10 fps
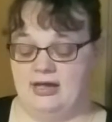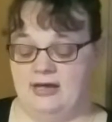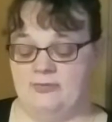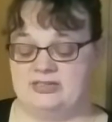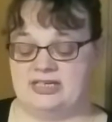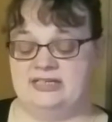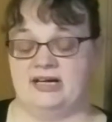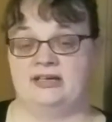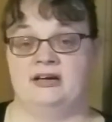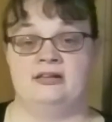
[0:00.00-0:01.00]
It was
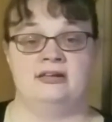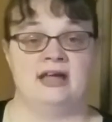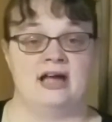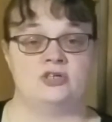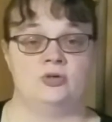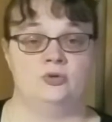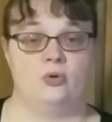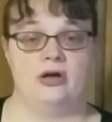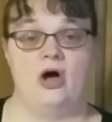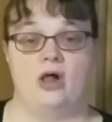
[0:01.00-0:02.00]
inducted into the National
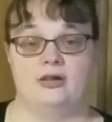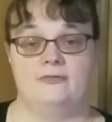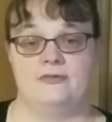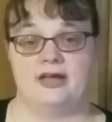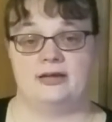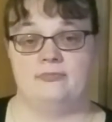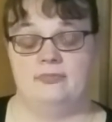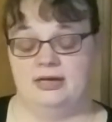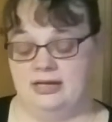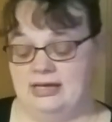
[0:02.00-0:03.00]
Toy Hall of Fame
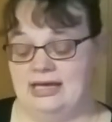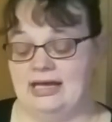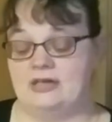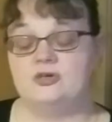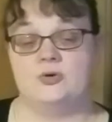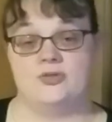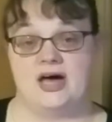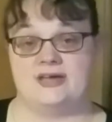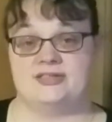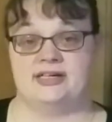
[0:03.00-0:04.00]
in
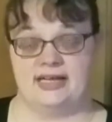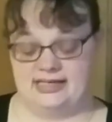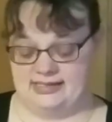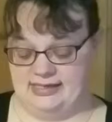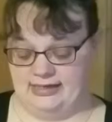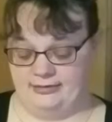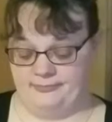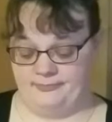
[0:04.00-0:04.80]
2018.